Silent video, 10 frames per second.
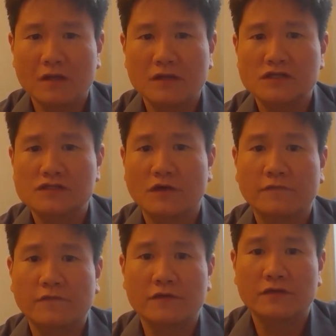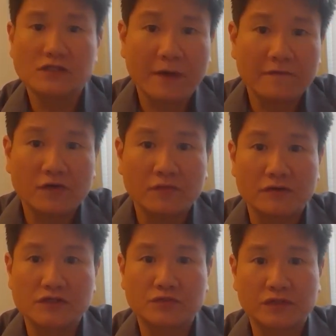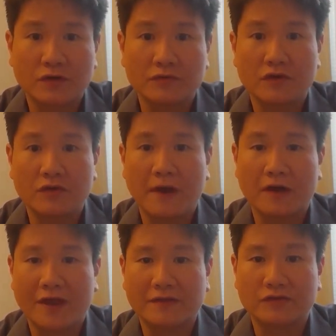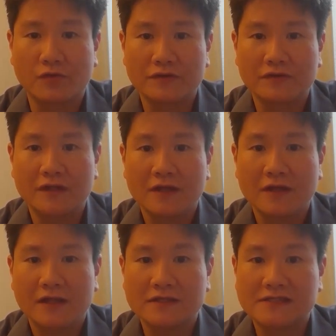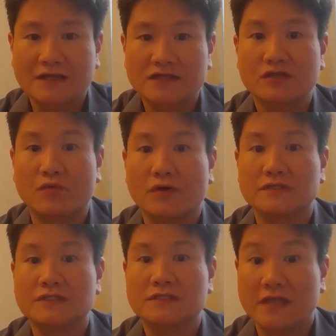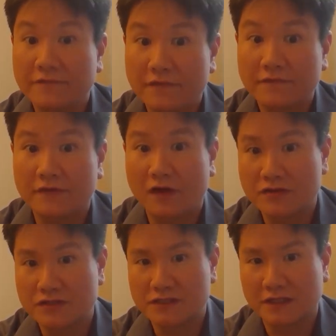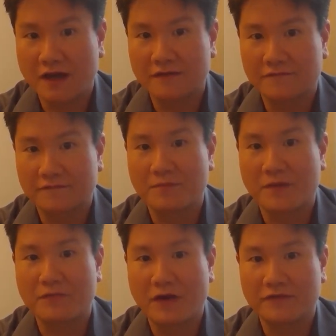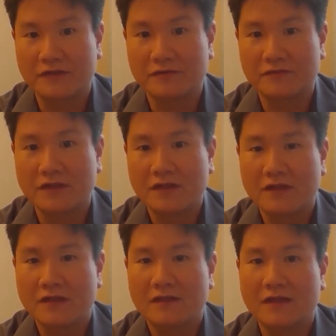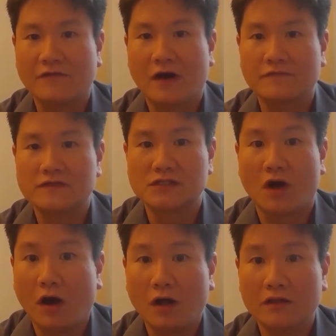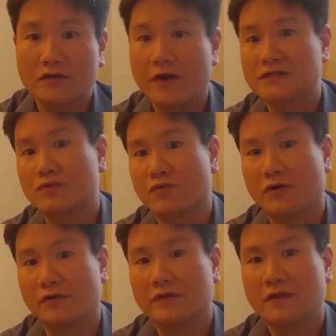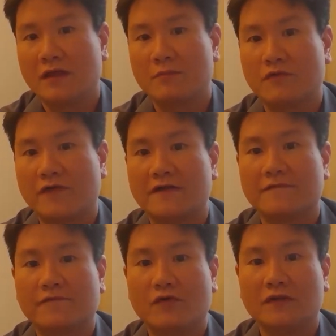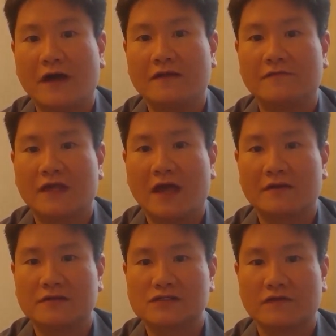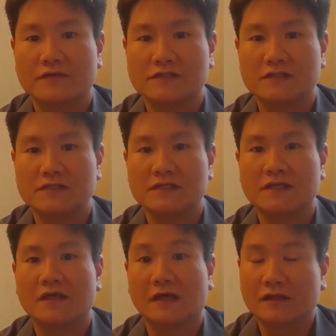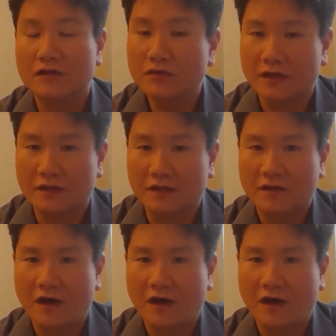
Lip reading: So for those of my viewers who don't know about Grant Thornton, it is actually the world's seventh largest accounting firm by revenue. They have offices all across the world and provide a full line of accounting services, including